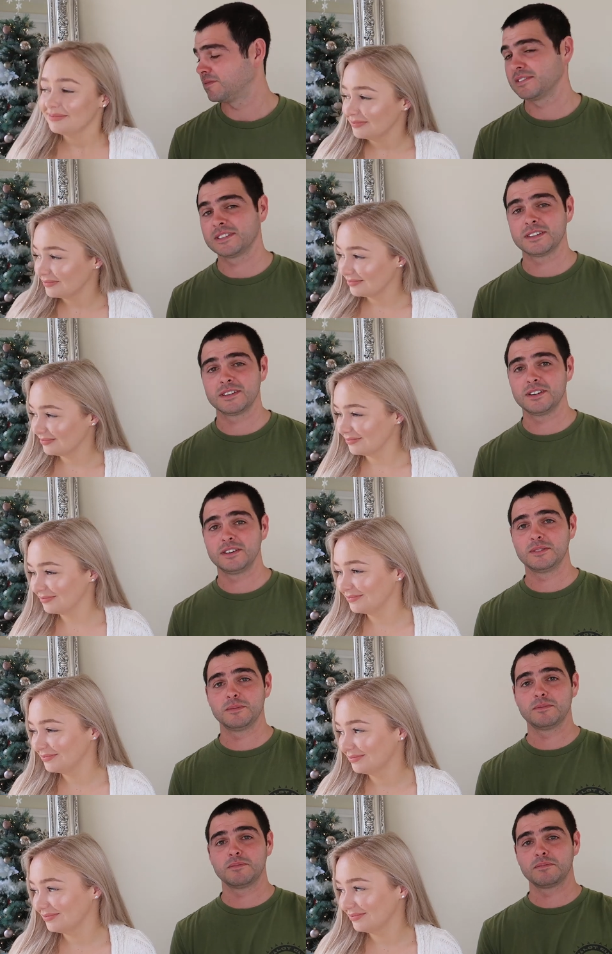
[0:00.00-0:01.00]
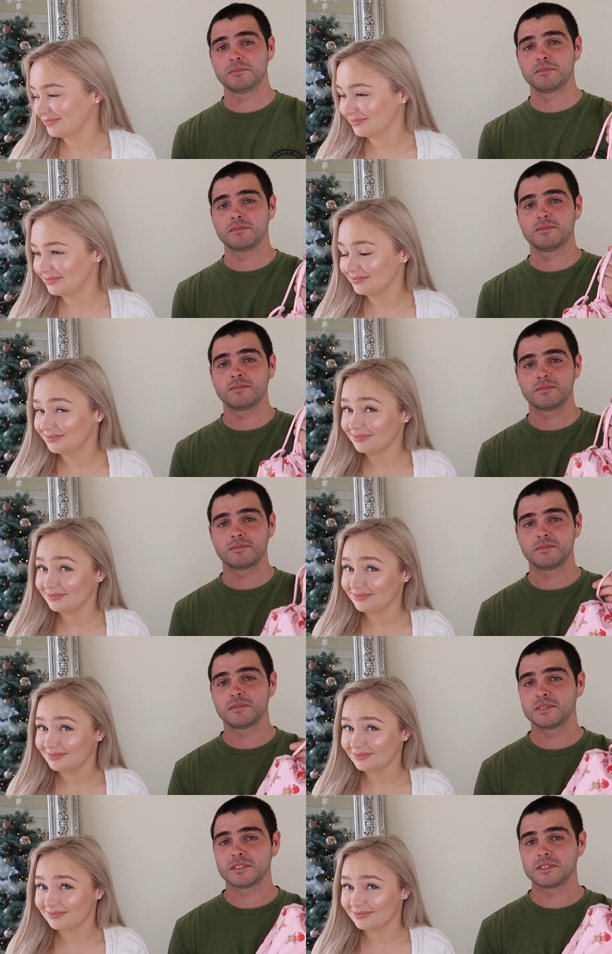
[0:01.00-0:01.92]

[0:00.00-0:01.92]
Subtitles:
(silence)